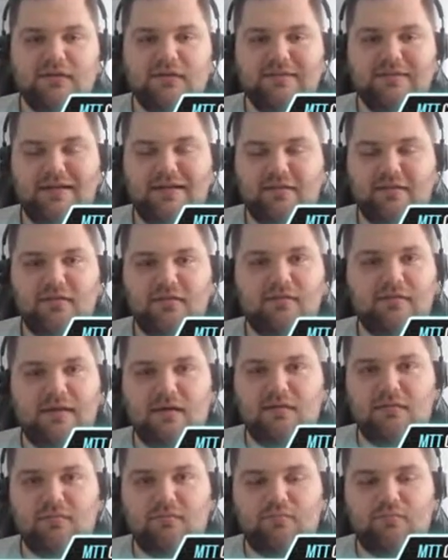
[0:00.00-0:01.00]
that,
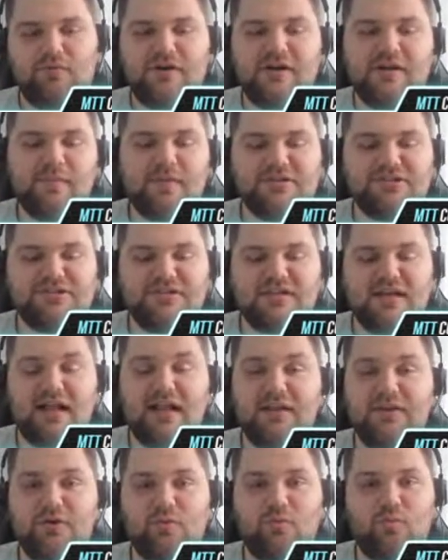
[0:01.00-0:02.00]
yeah, pretty much
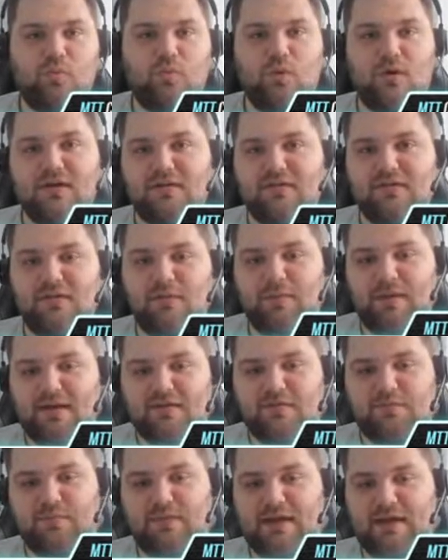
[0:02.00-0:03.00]
tell you what the
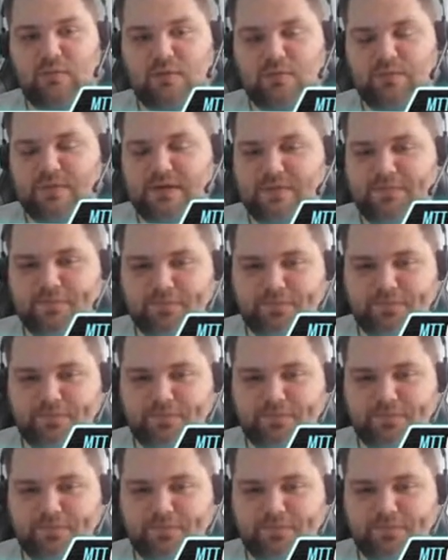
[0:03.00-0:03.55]
best play would be.